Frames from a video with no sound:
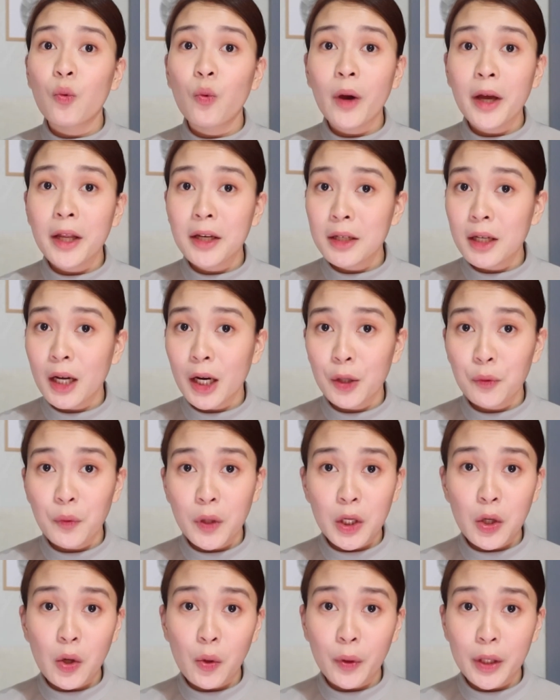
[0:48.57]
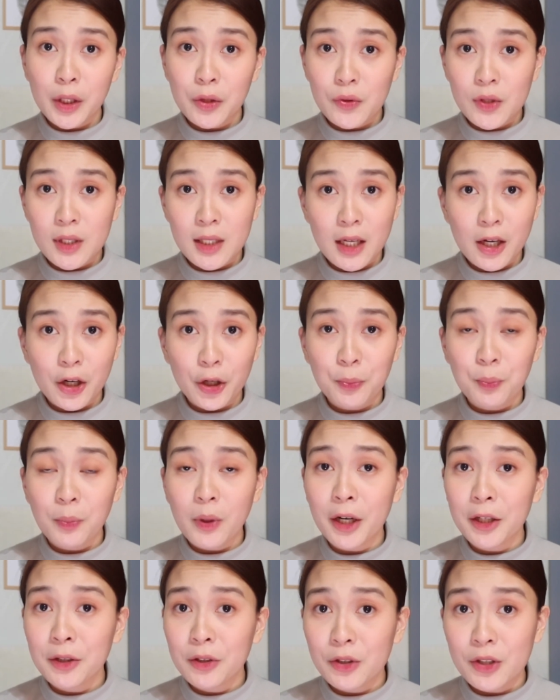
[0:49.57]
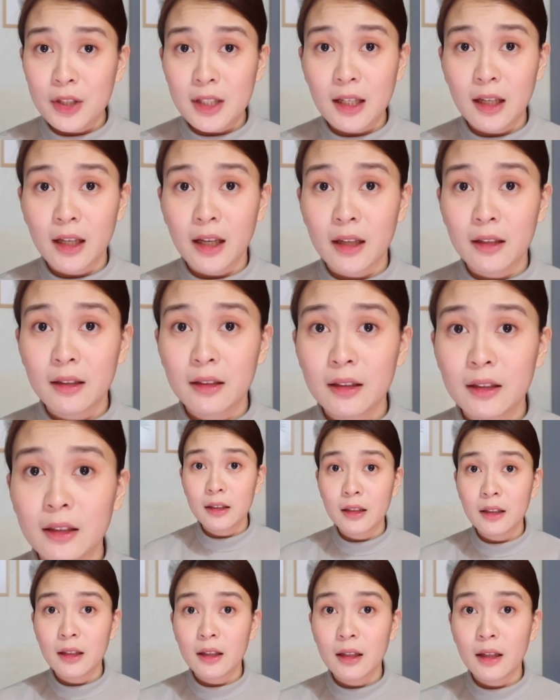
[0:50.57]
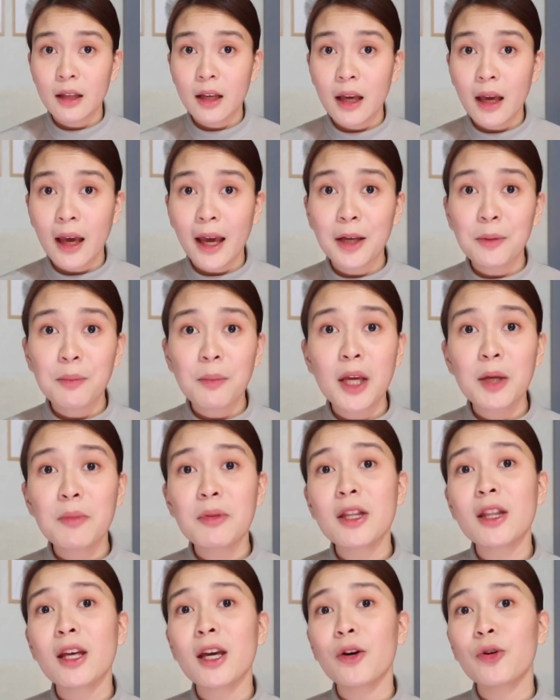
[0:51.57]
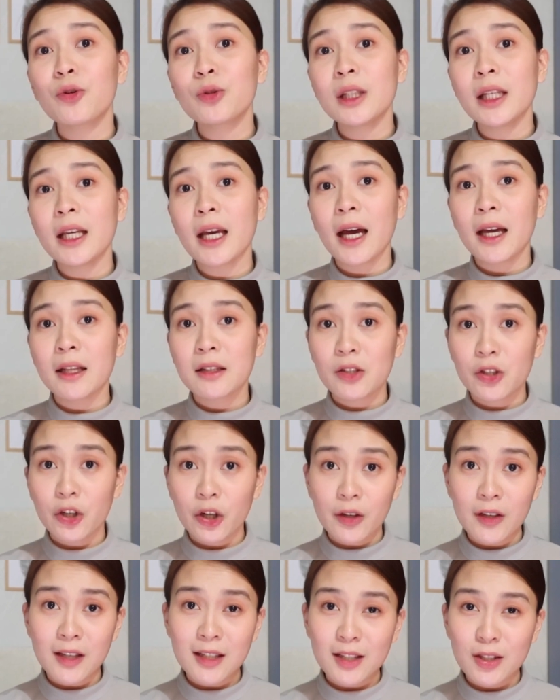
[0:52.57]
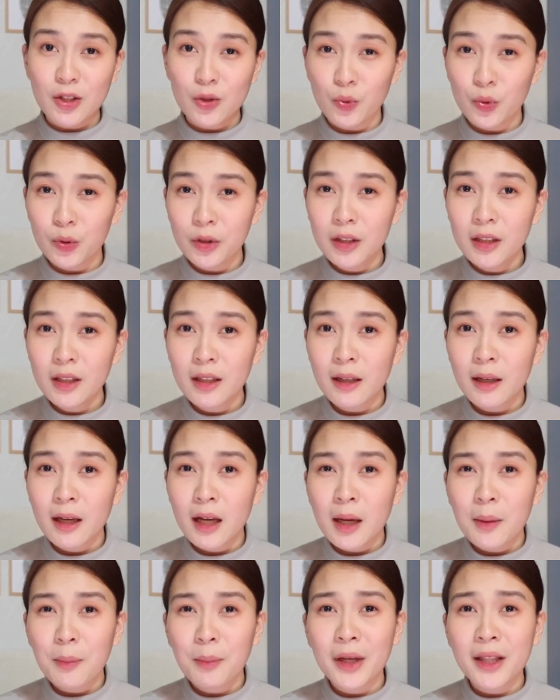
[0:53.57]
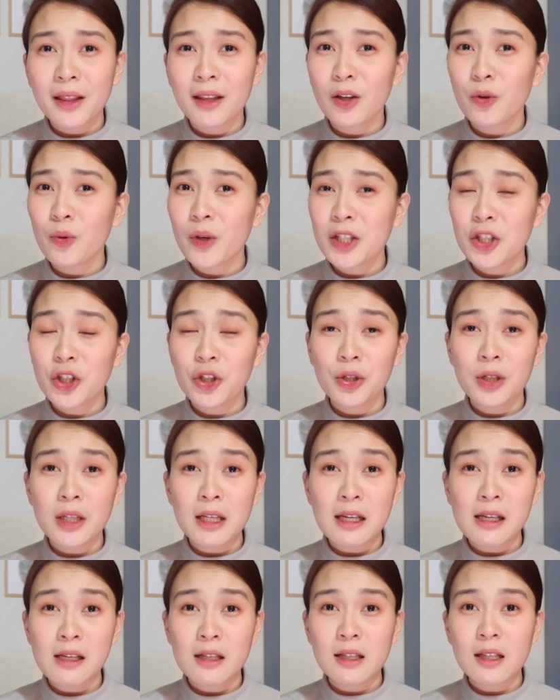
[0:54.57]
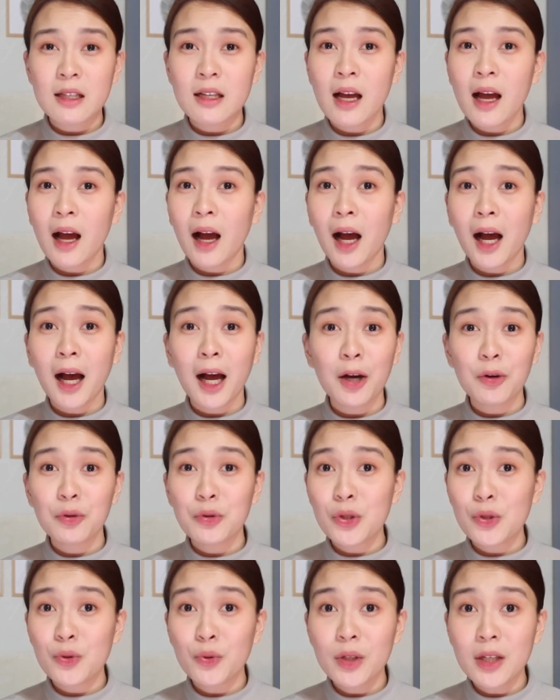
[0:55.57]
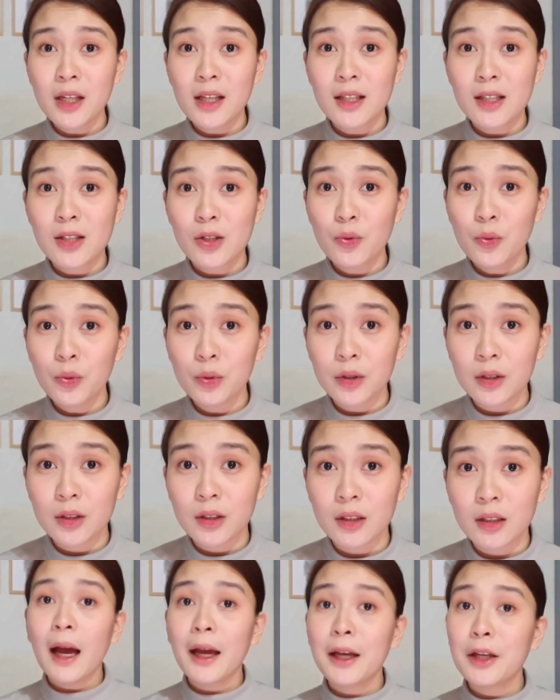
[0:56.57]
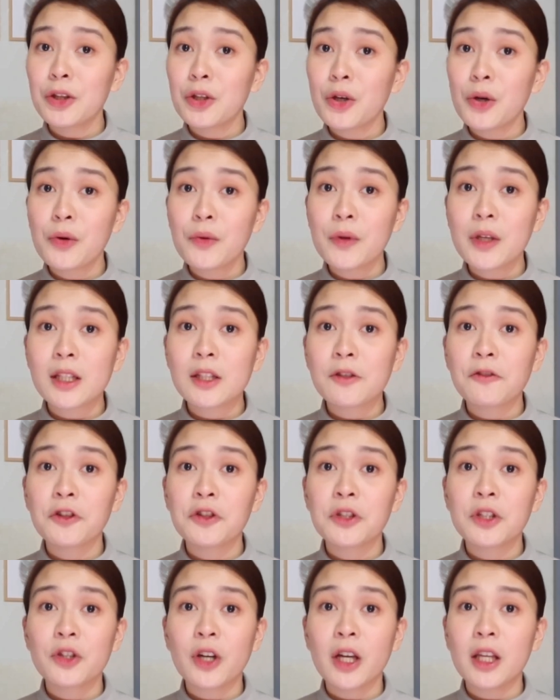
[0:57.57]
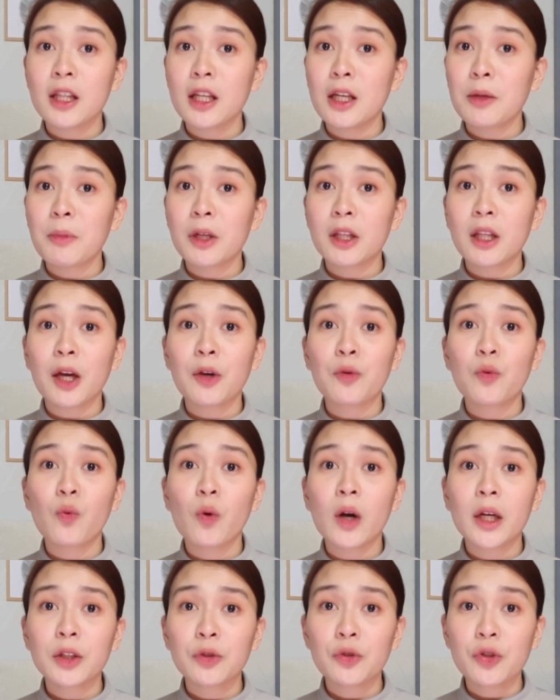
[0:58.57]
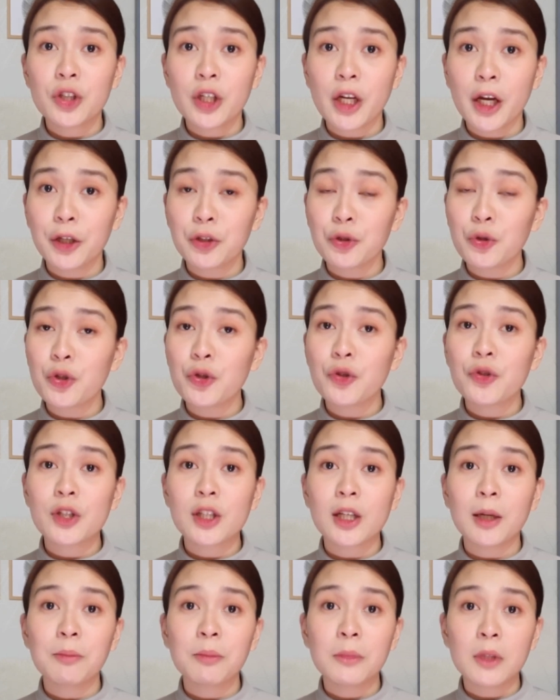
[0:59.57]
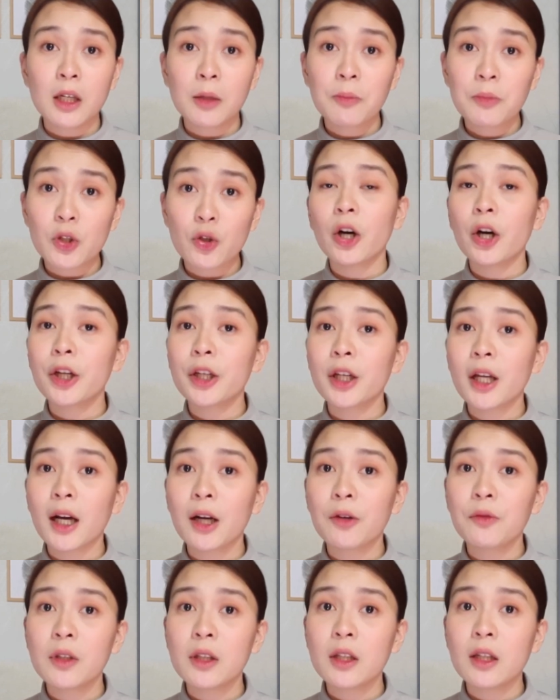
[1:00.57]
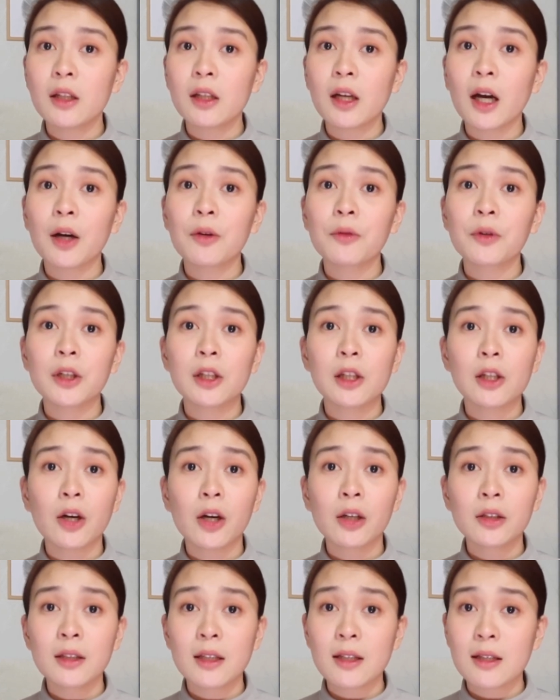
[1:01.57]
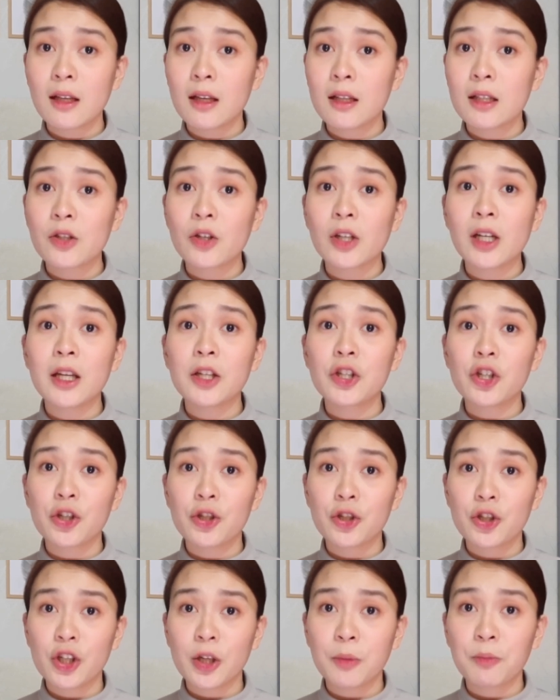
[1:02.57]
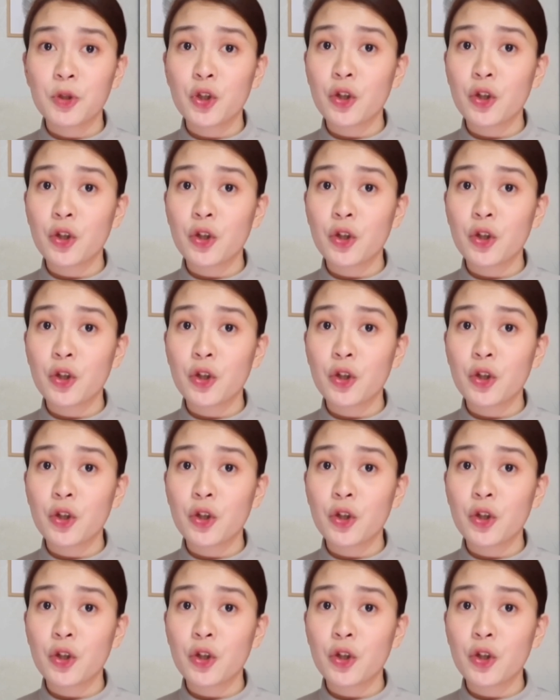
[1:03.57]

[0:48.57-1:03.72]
when are we going to see our partners again? And maybe the only answer is soon, but the question is, how soon is soon? I know it's frustrating, but I want to share to you some tips on how we deal our long distance relationship